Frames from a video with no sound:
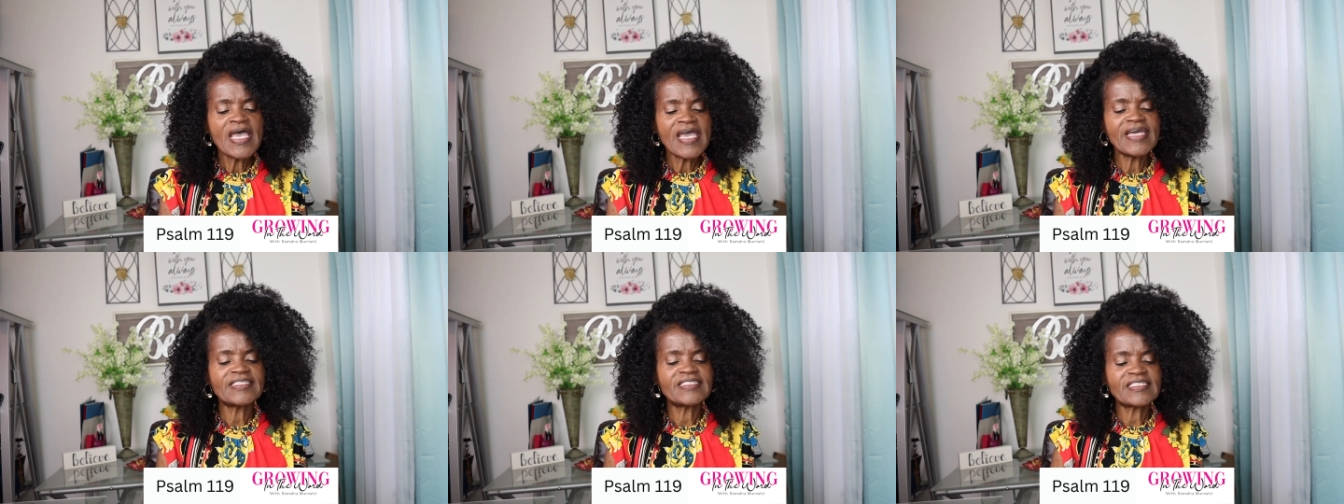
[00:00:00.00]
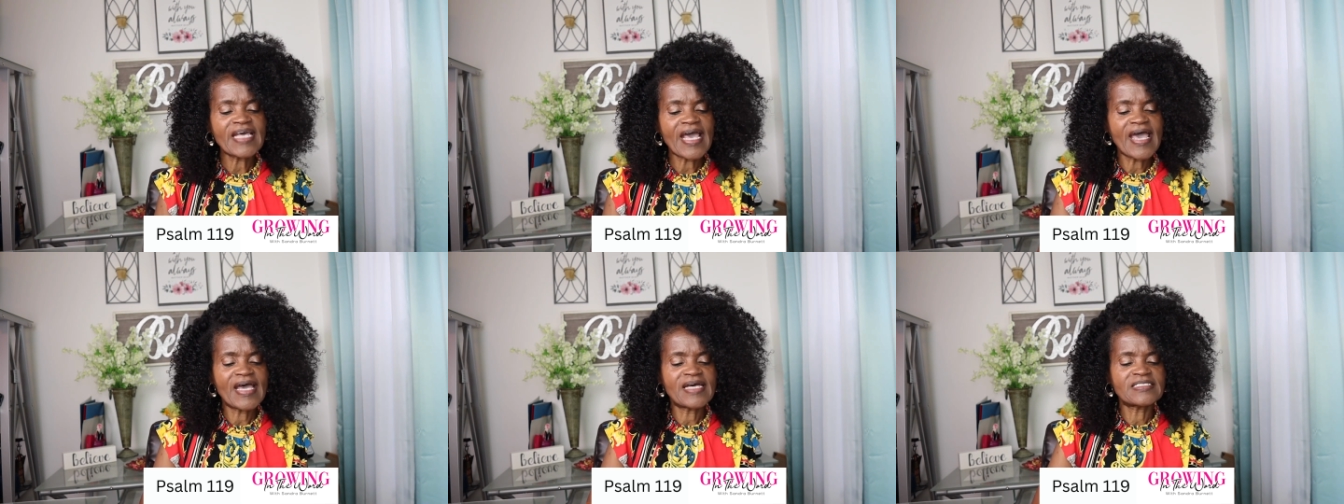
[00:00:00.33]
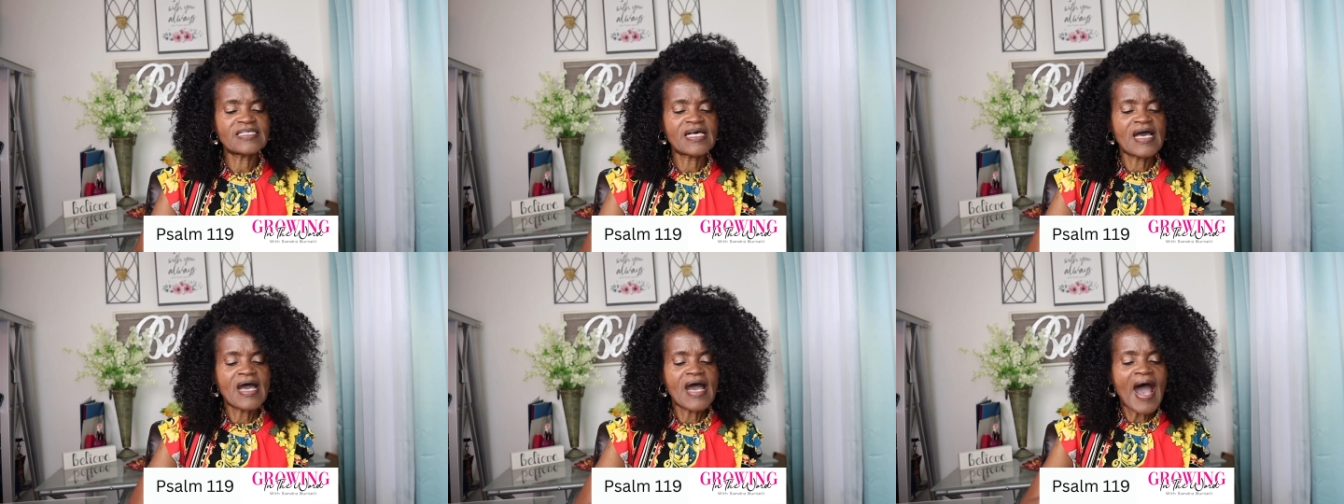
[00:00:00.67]
it
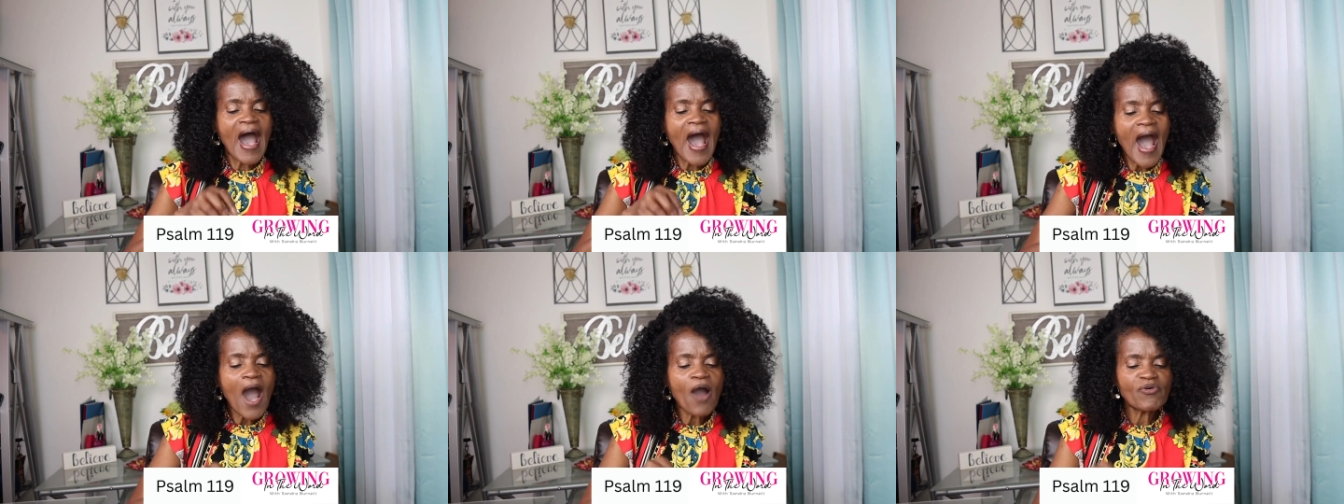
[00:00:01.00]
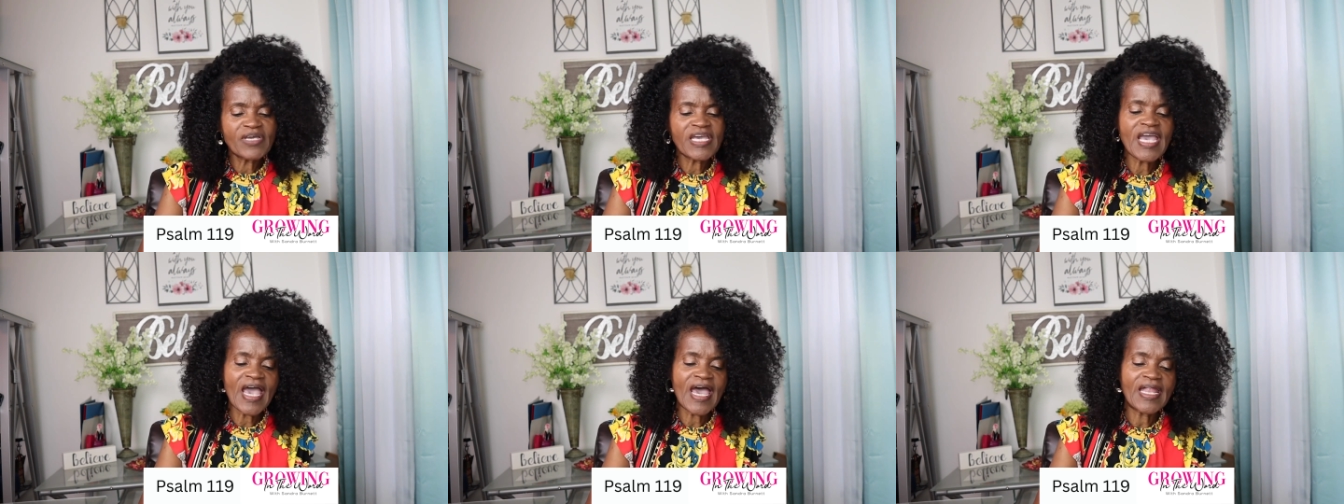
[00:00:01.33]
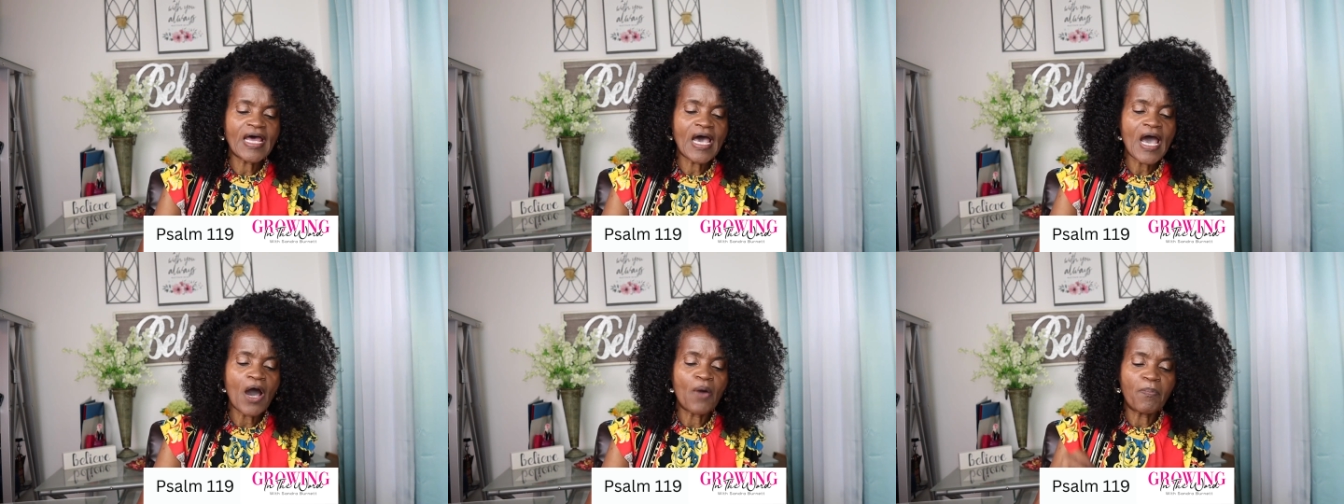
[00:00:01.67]
says, How
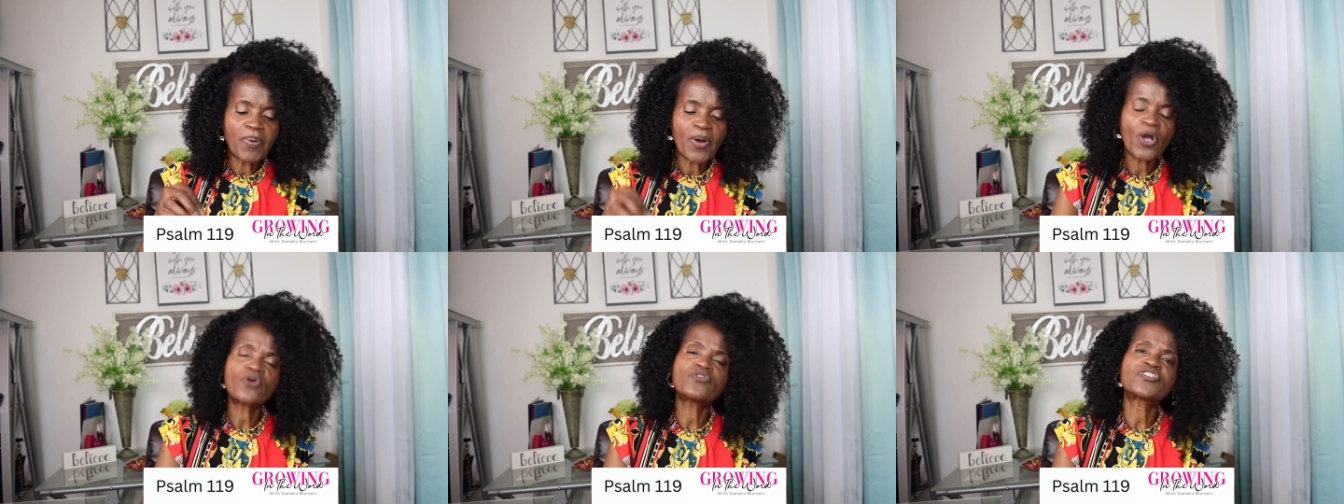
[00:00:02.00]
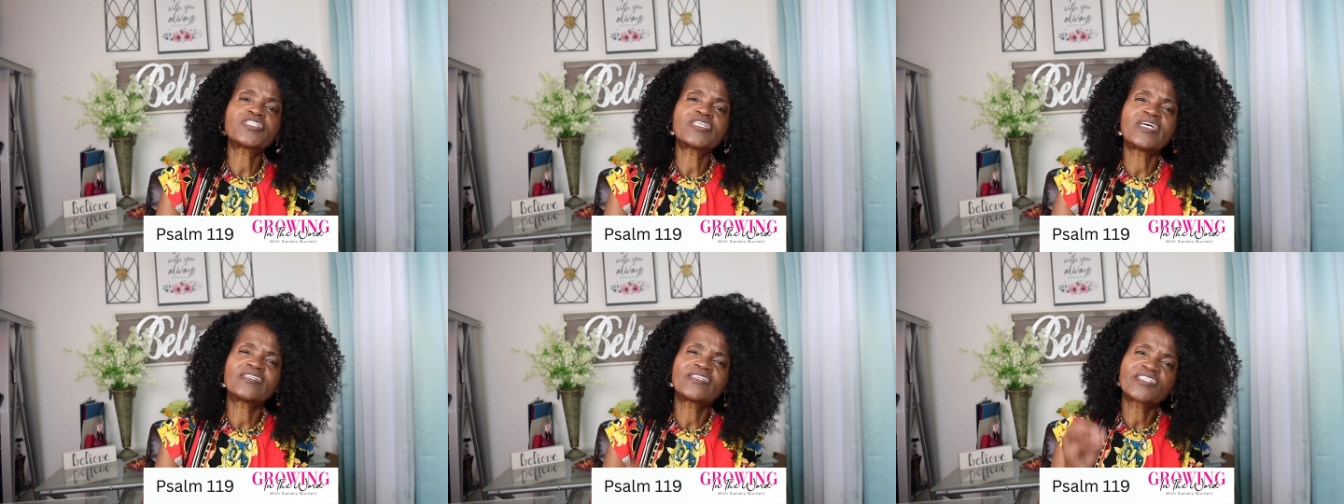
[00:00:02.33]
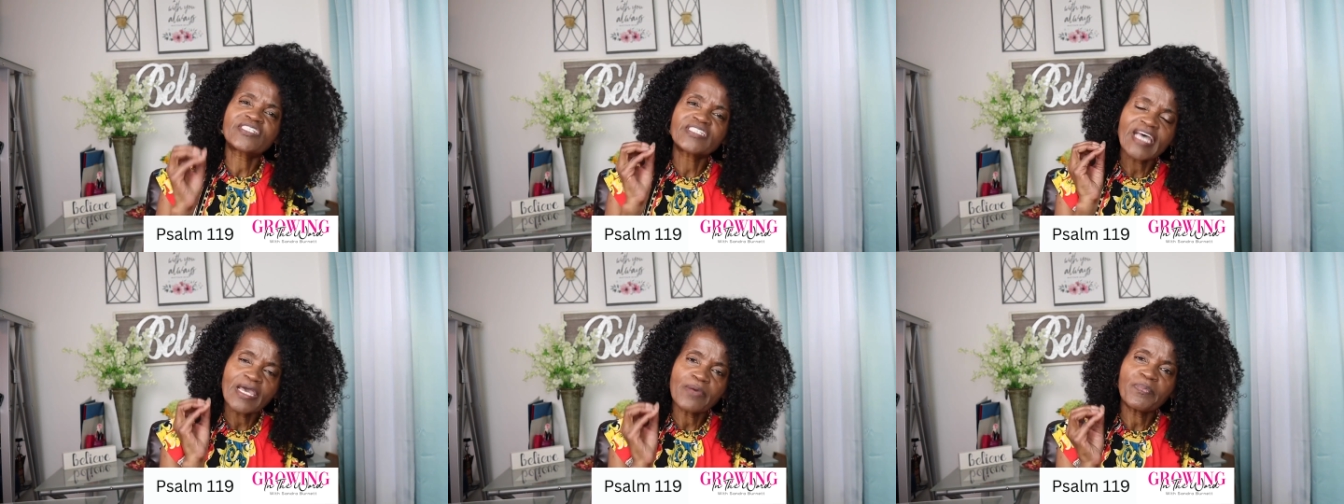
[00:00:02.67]
can a person
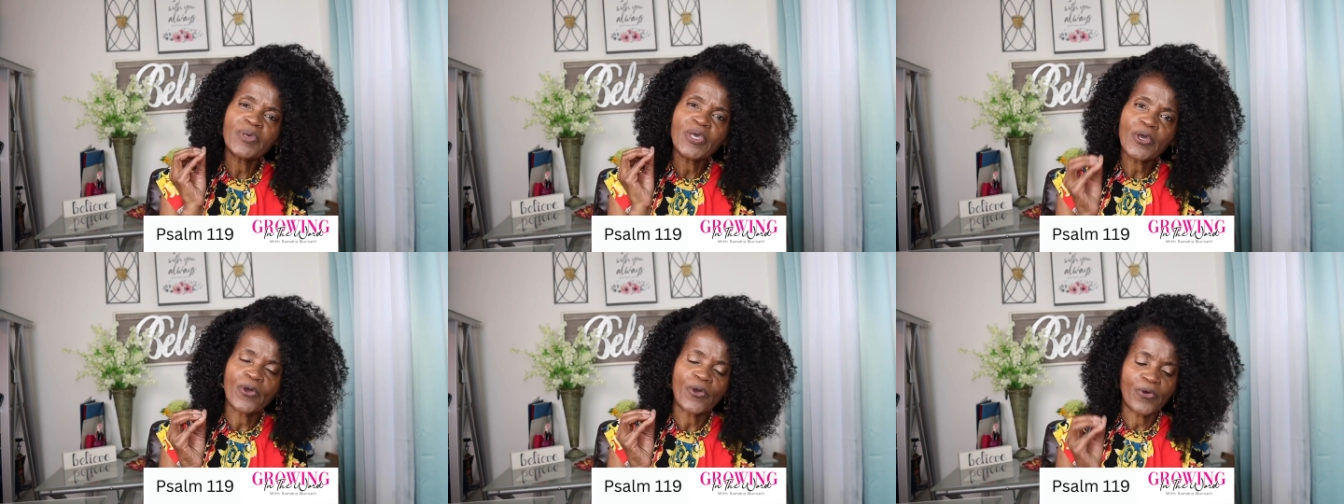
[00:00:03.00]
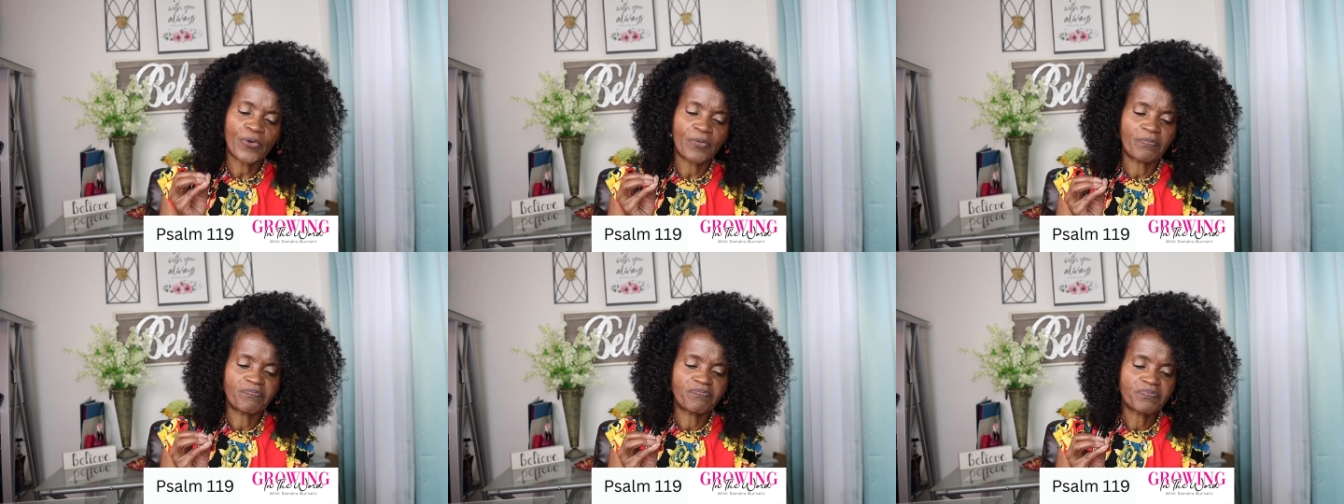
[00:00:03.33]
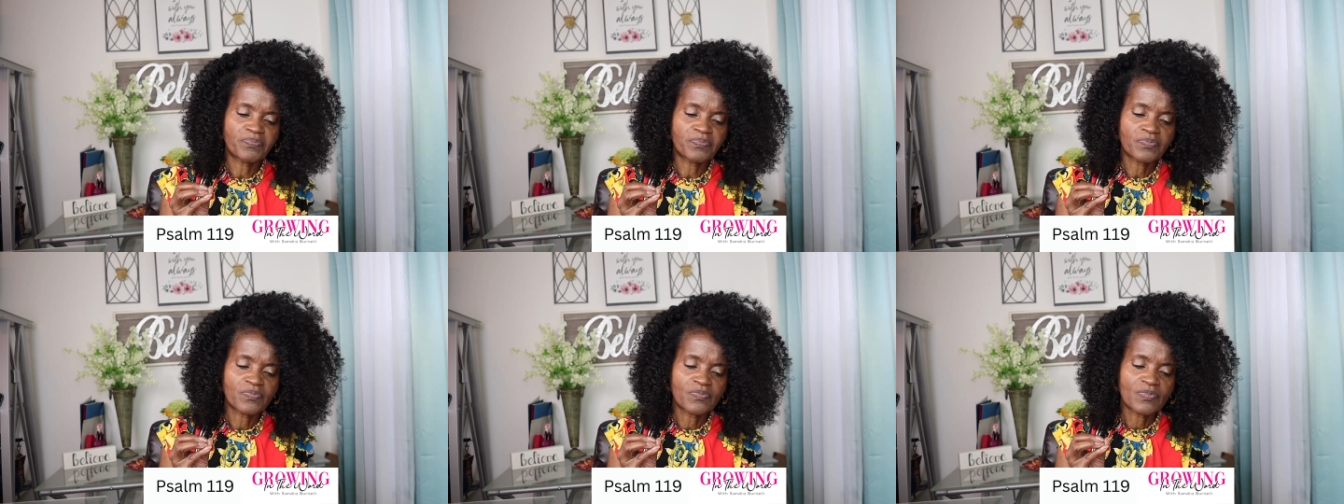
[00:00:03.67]
stay pure?
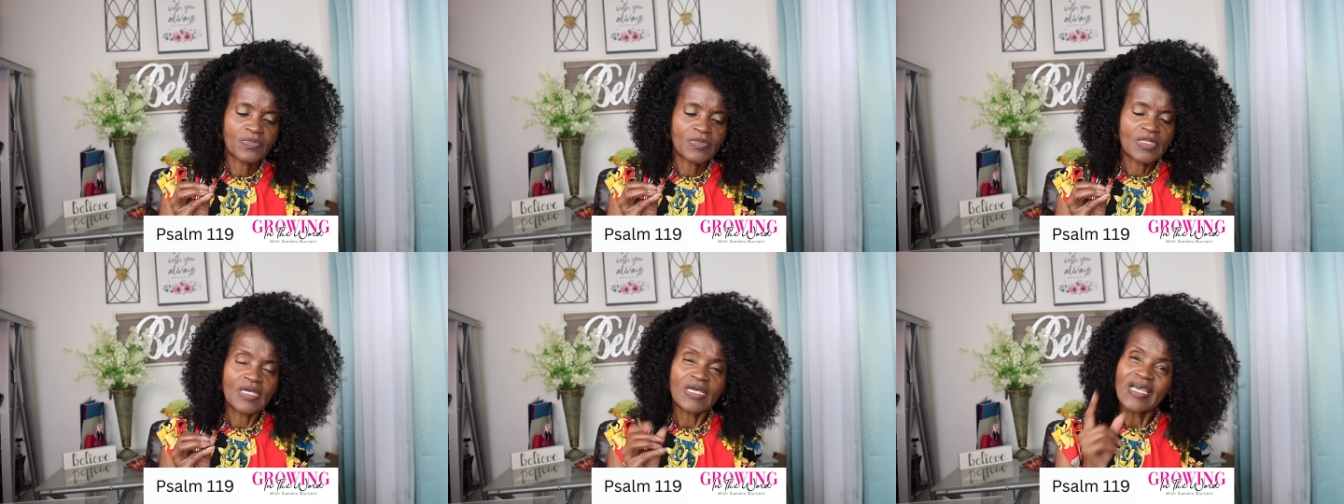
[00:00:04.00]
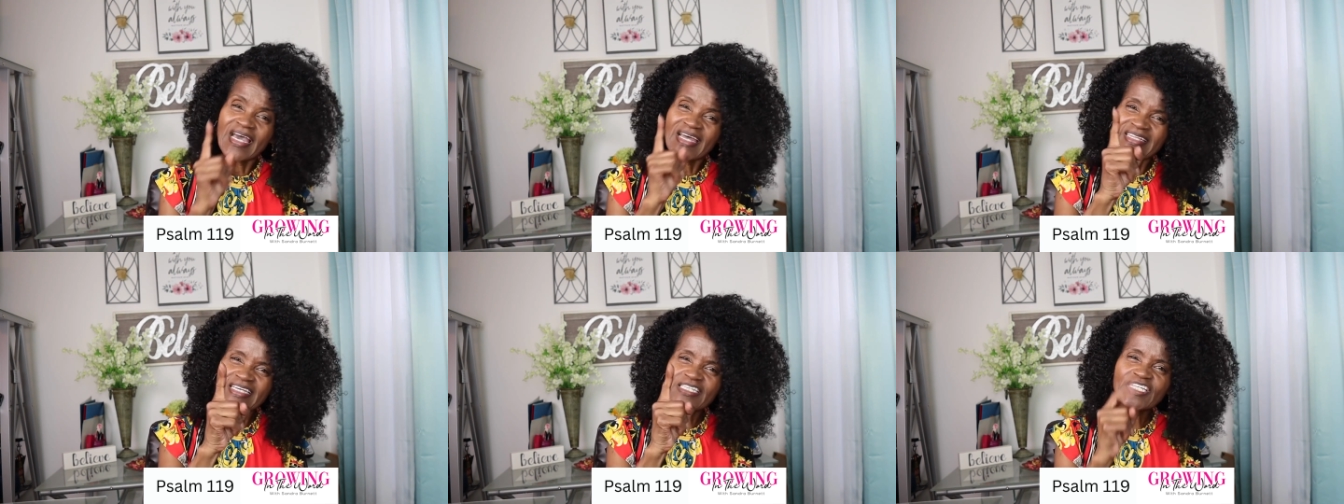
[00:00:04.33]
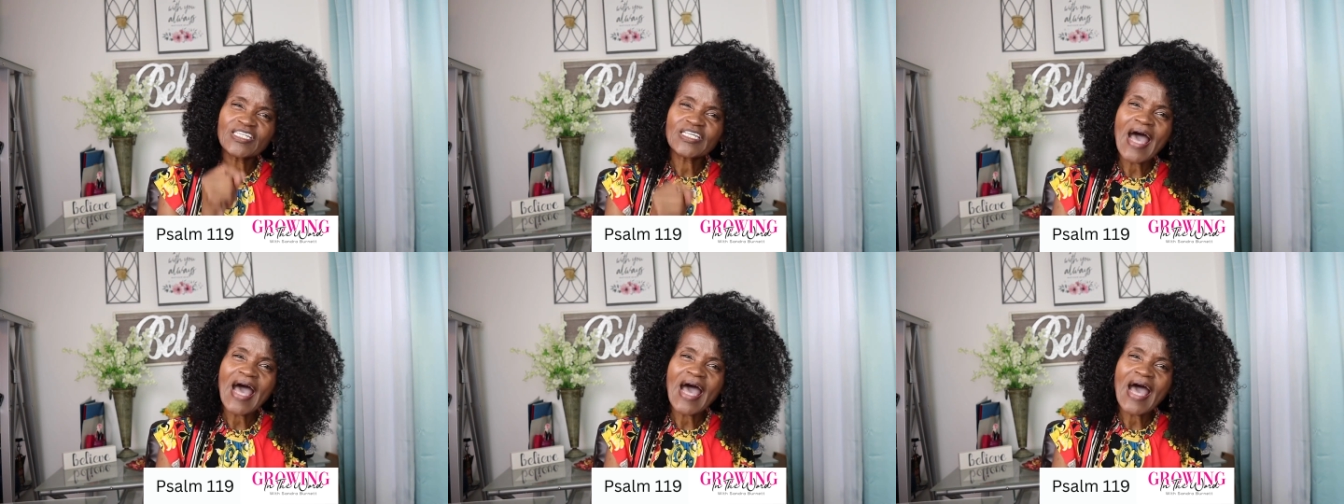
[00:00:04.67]
And this is